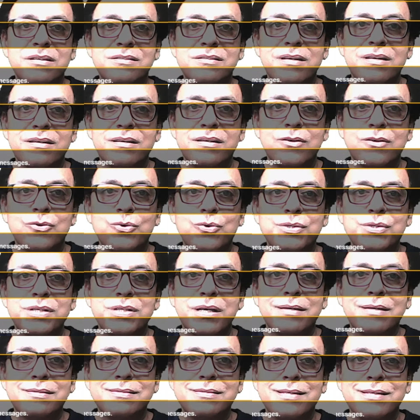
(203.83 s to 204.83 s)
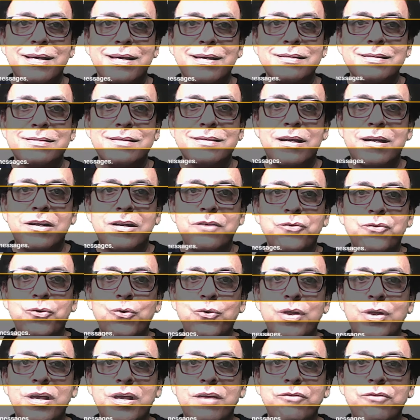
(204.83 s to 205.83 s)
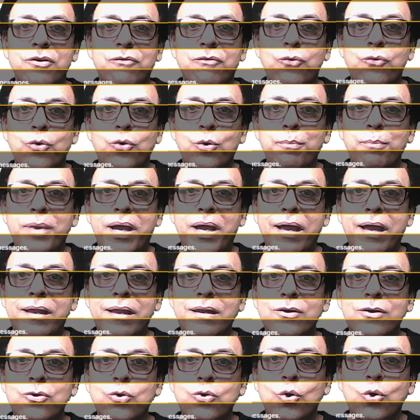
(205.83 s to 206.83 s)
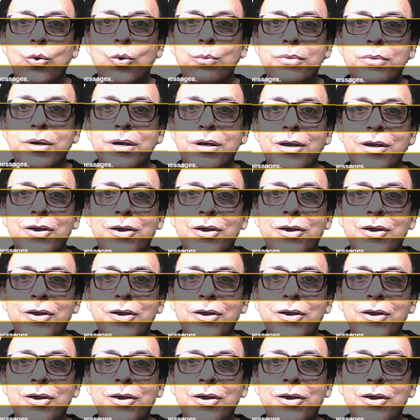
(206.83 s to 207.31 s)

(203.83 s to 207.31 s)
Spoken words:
Sayyed Hussain, says that if you leave your phone behind at home,